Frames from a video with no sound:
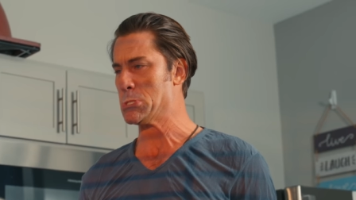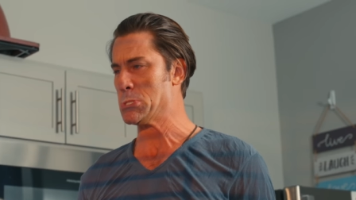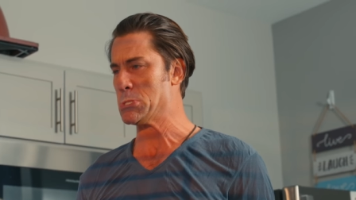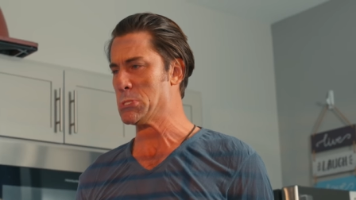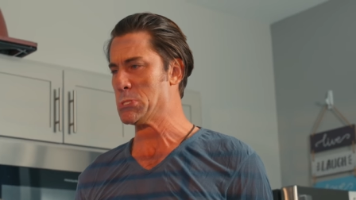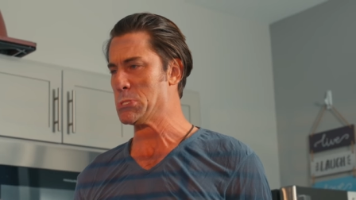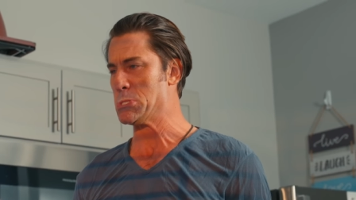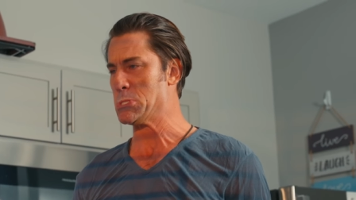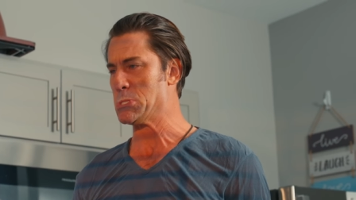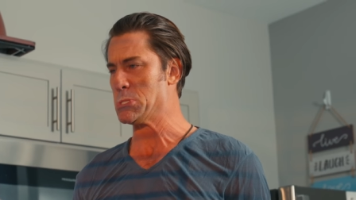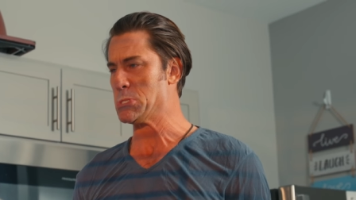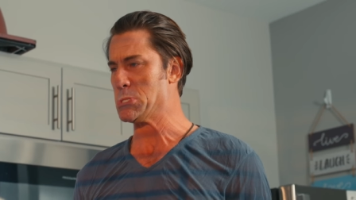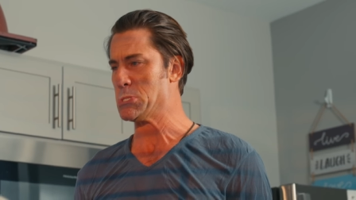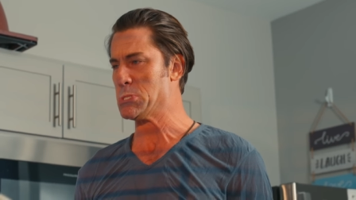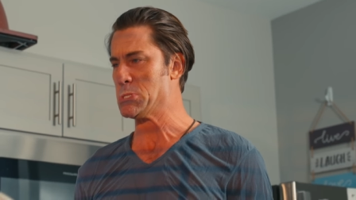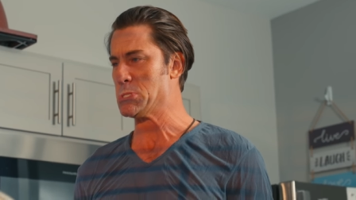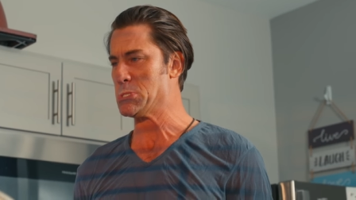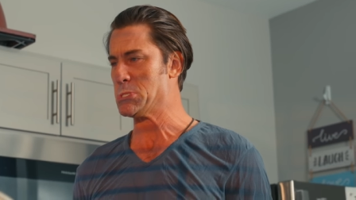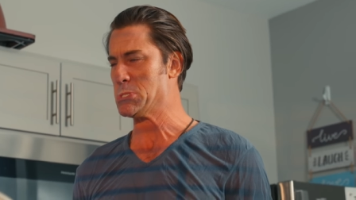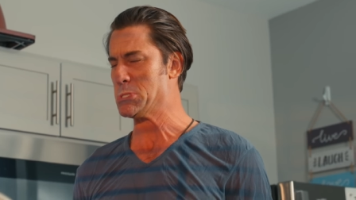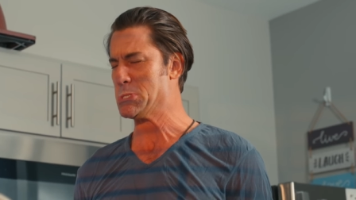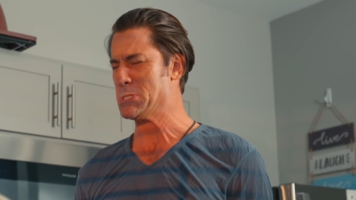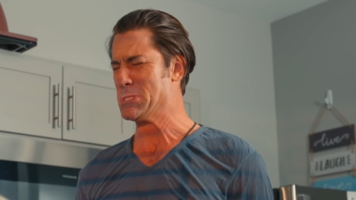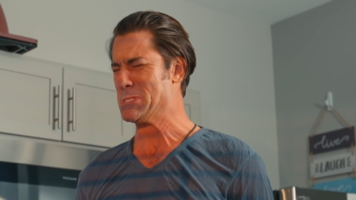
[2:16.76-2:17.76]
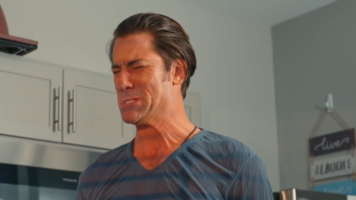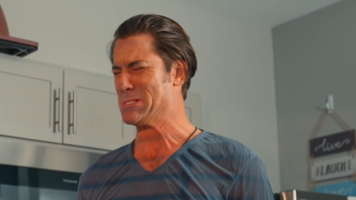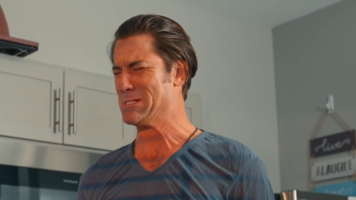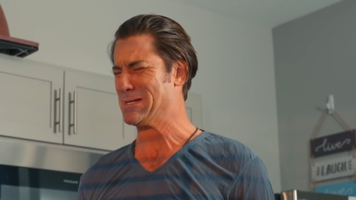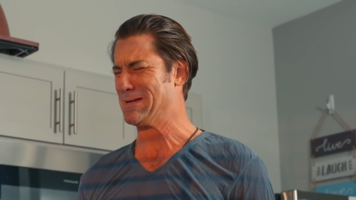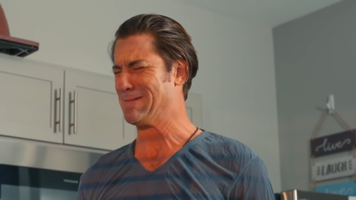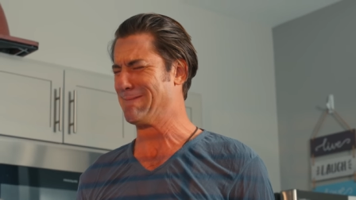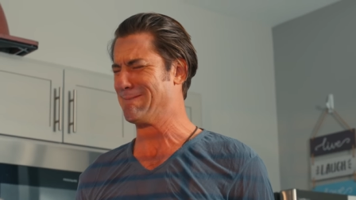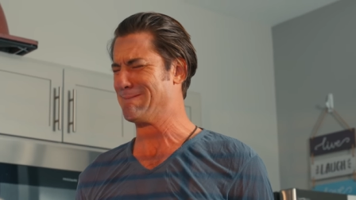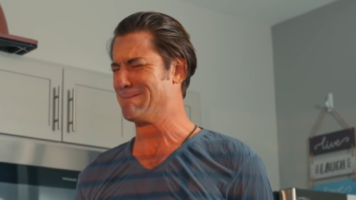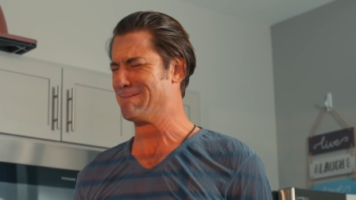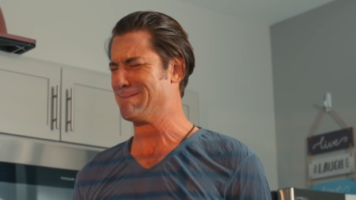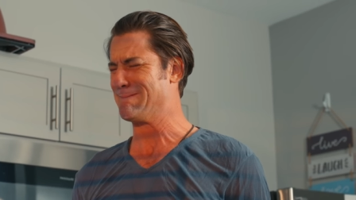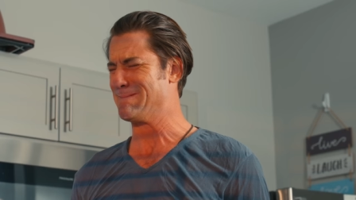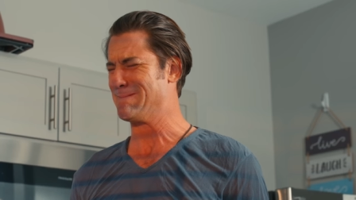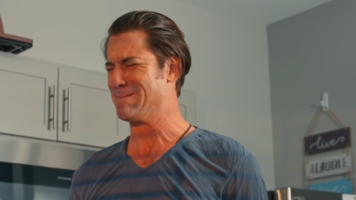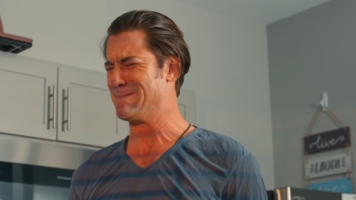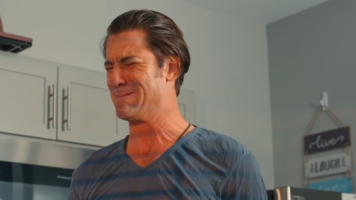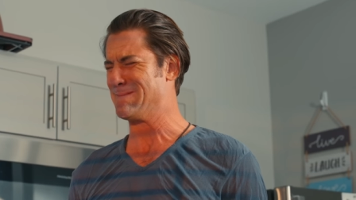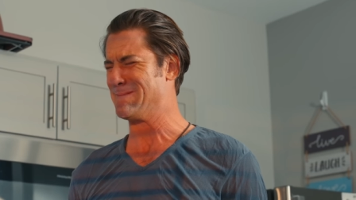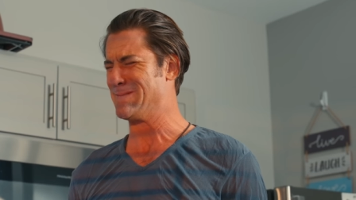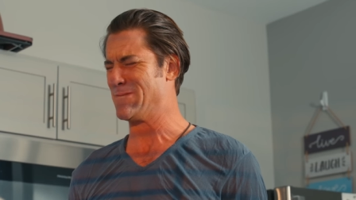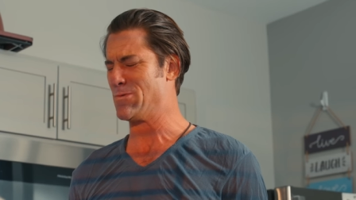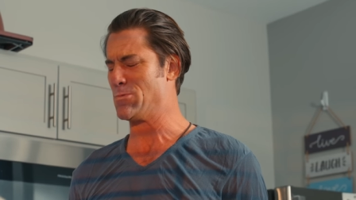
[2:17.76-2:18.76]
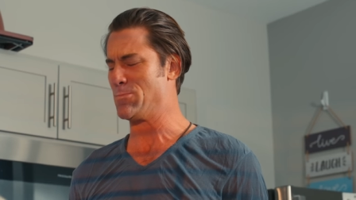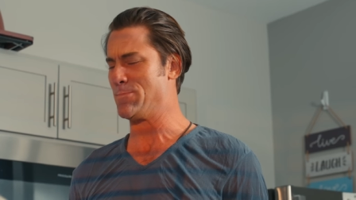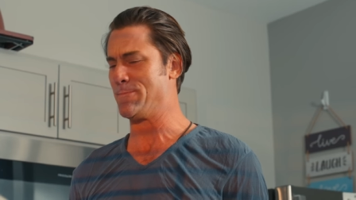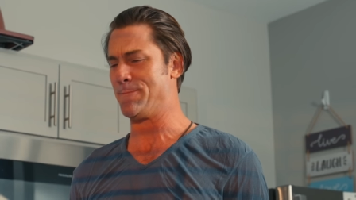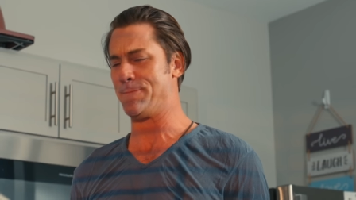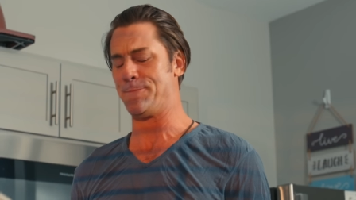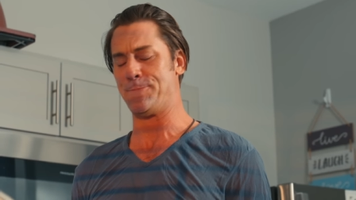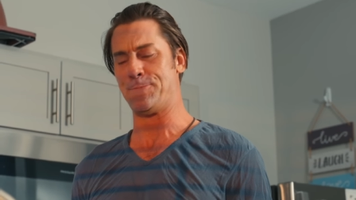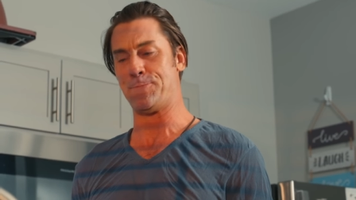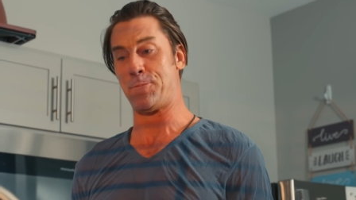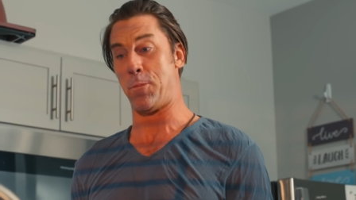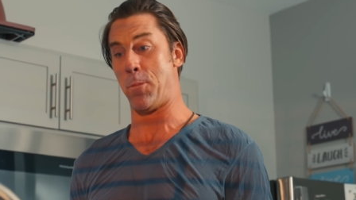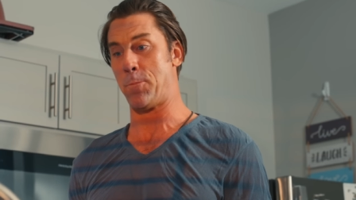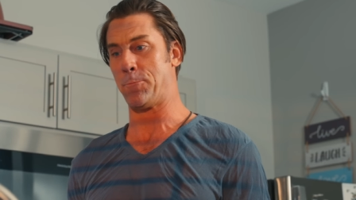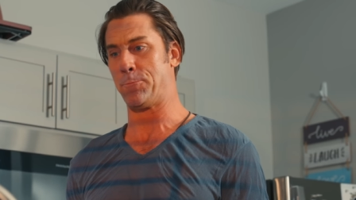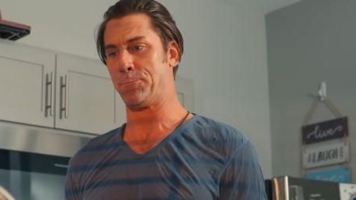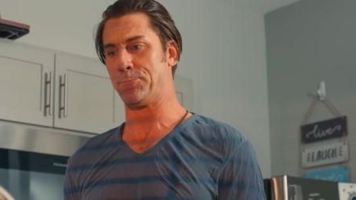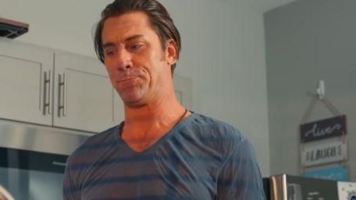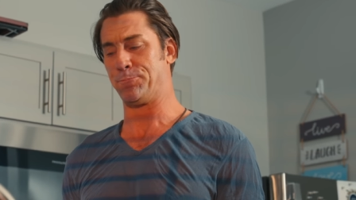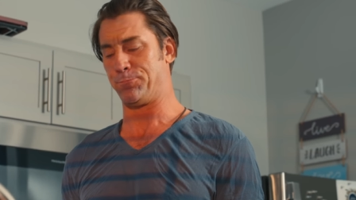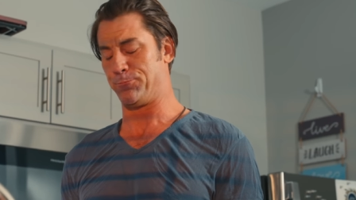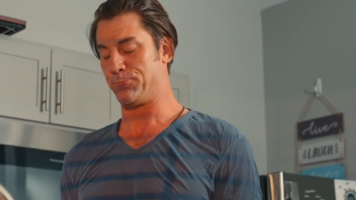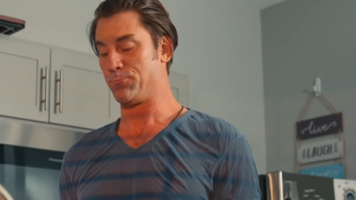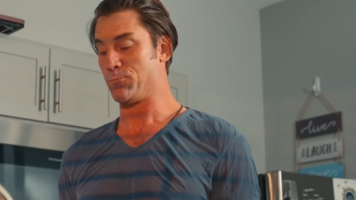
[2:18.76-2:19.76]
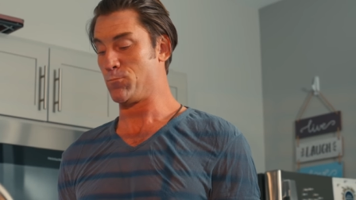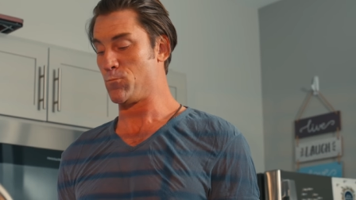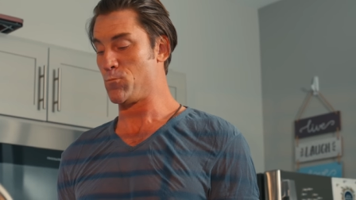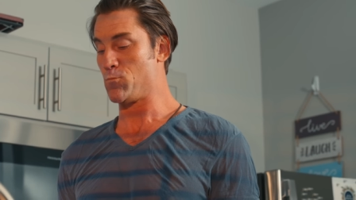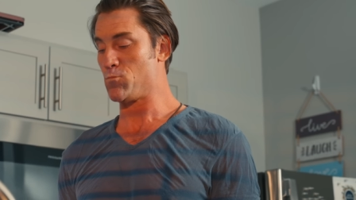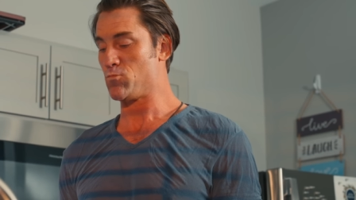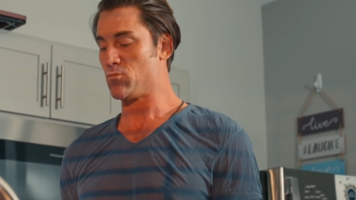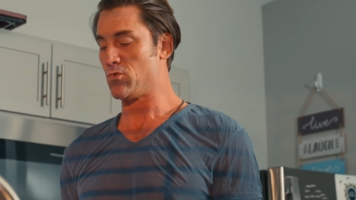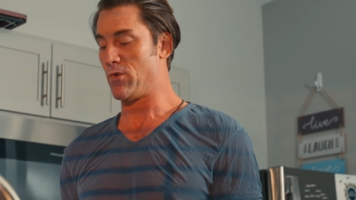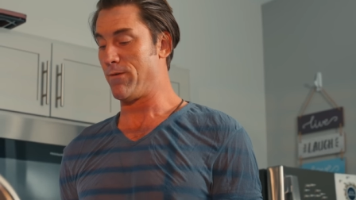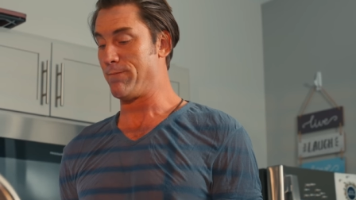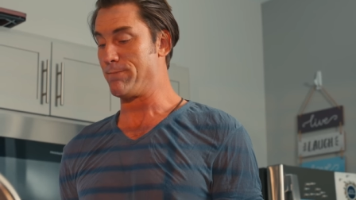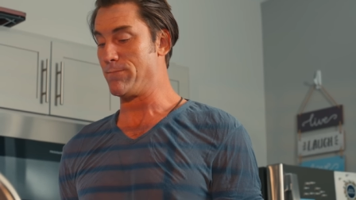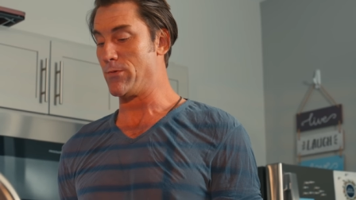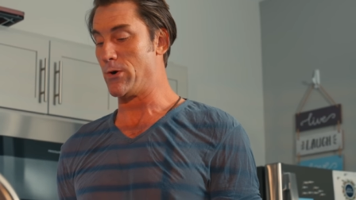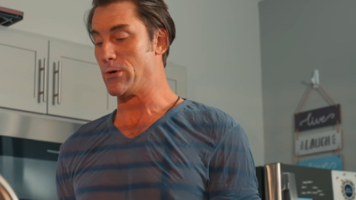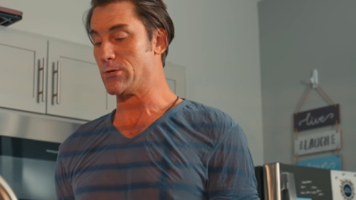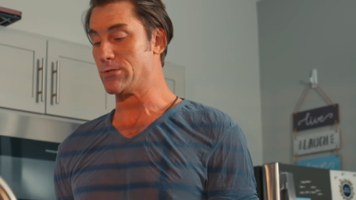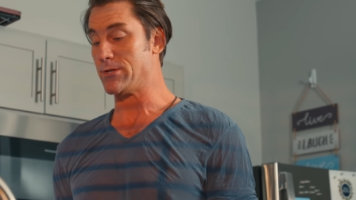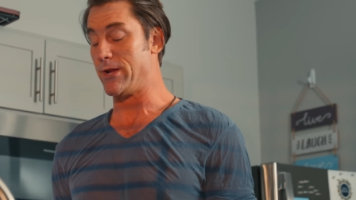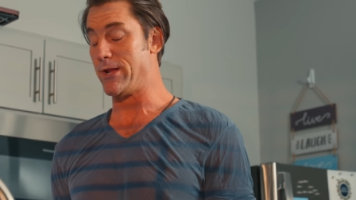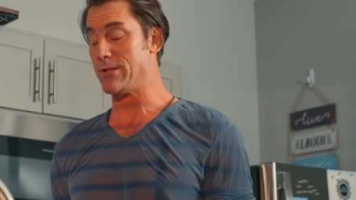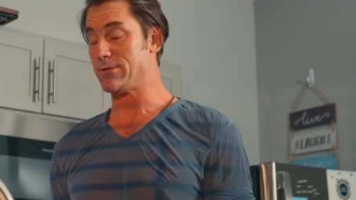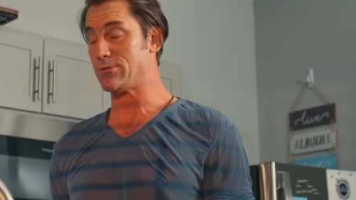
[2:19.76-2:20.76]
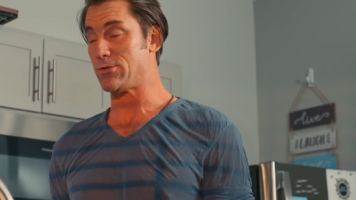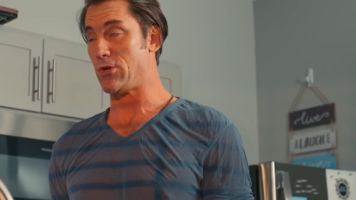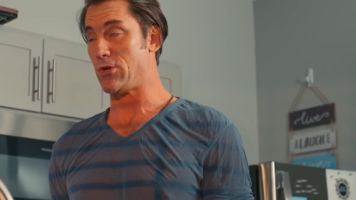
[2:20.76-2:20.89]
and that's what led to the overdose. Typically, you take 5 grams of amino